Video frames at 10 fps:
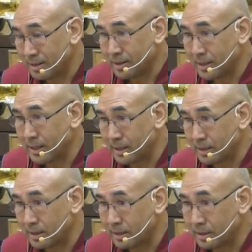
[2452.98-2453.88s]

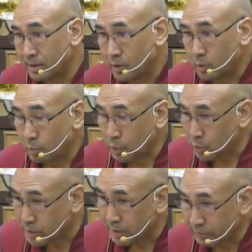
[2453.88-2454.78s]
When you're
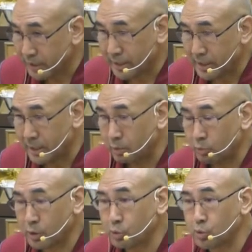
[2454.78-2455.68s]
driving a car,
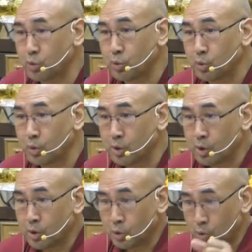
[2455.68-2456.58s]
what you do?
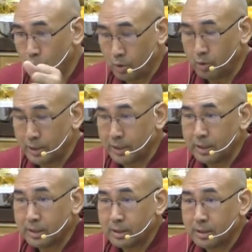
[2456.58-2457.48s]
You hold
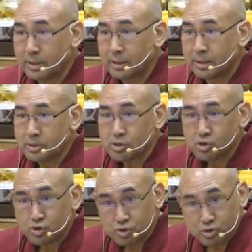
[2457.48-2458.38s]
the
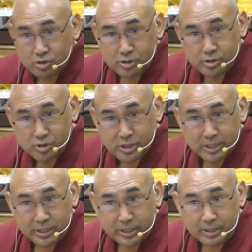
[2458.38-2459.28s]
string,
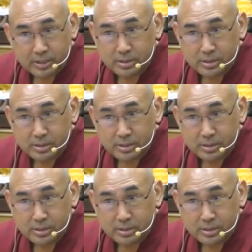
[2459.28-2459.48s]
right?